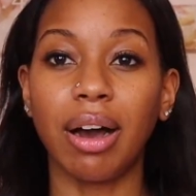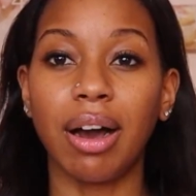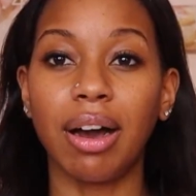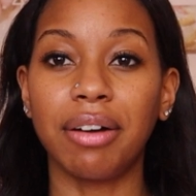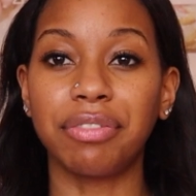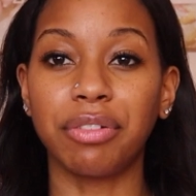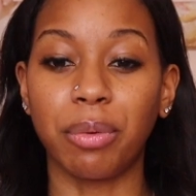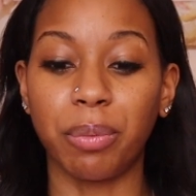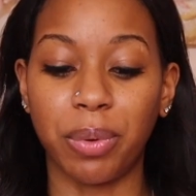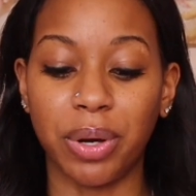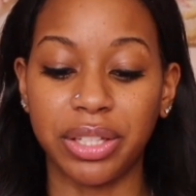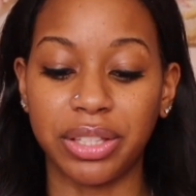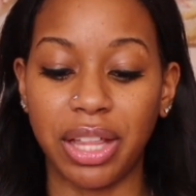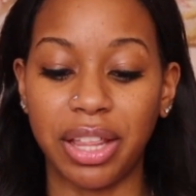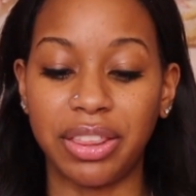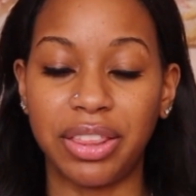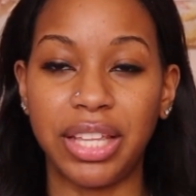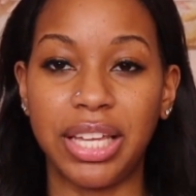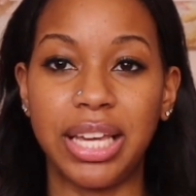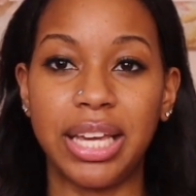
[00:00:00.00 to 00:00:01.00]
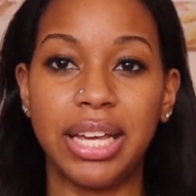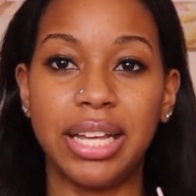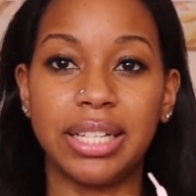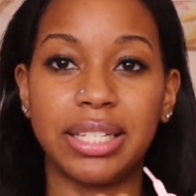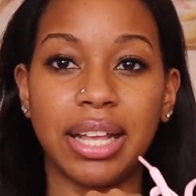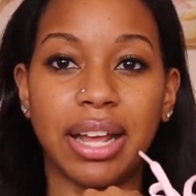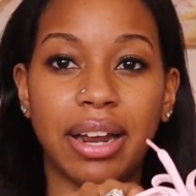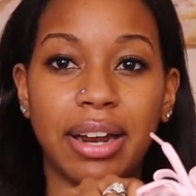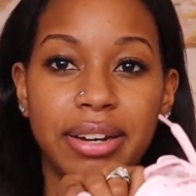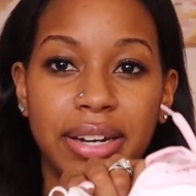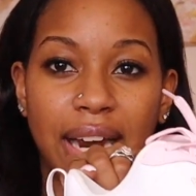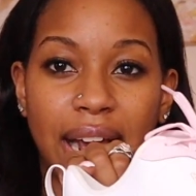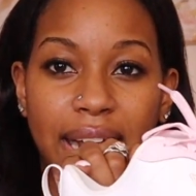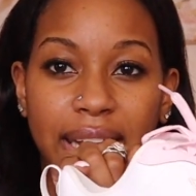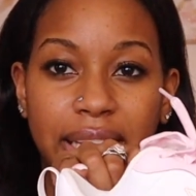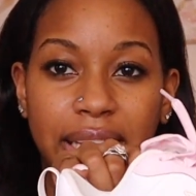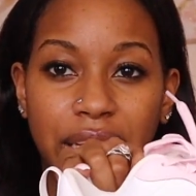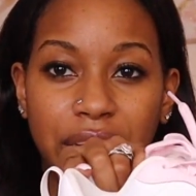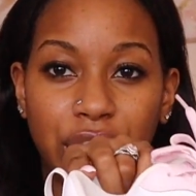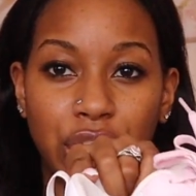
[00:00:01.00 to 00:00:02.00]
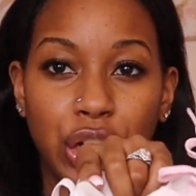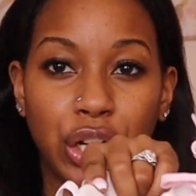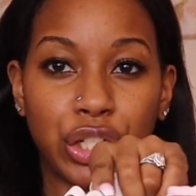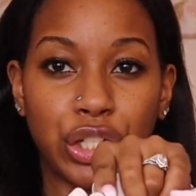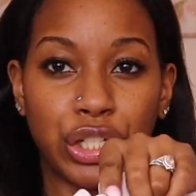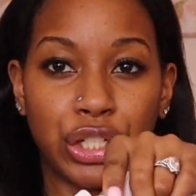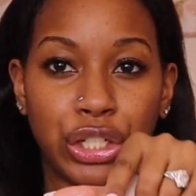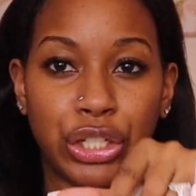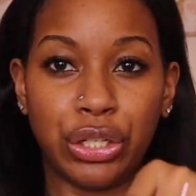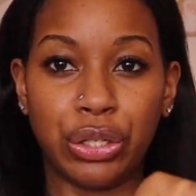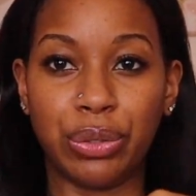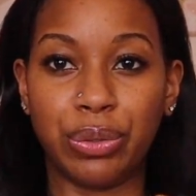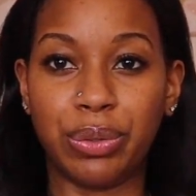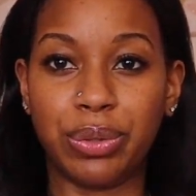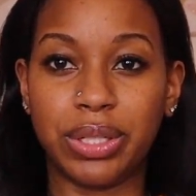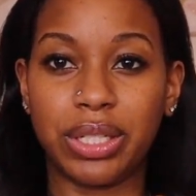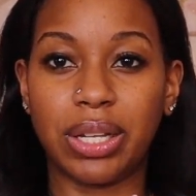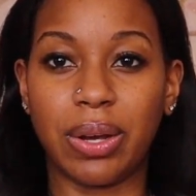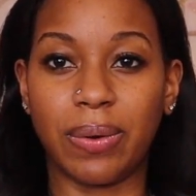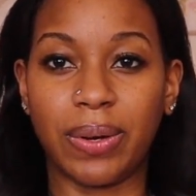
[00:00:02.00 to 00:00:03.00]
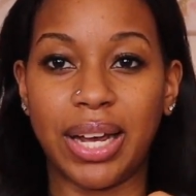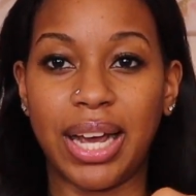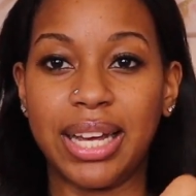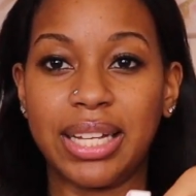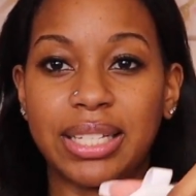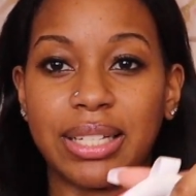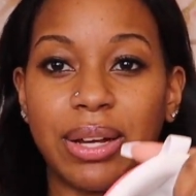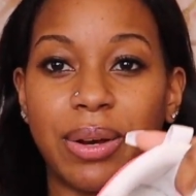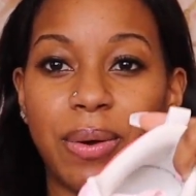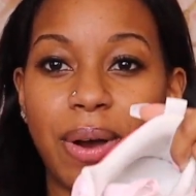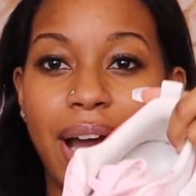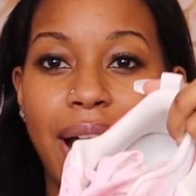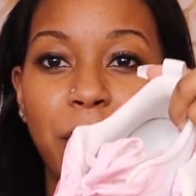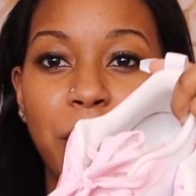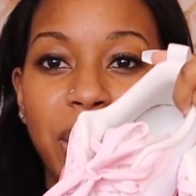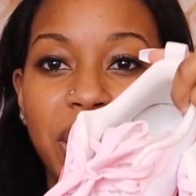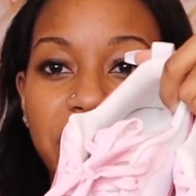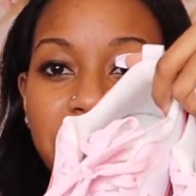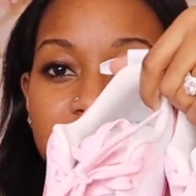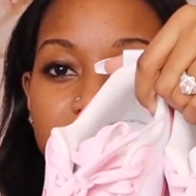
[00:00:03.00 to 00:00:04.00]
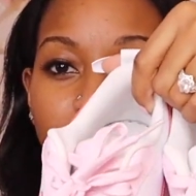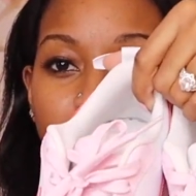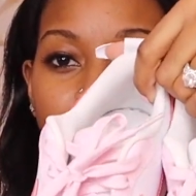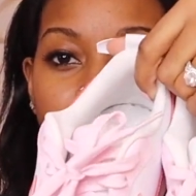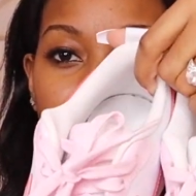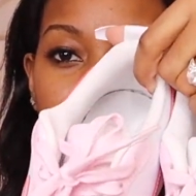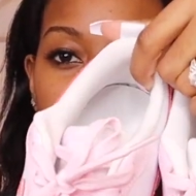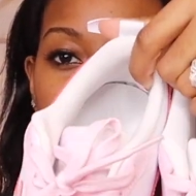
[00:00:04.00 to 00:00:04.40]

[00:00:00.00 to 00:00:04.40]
off with these Nike shoes. Okay, so I wear these all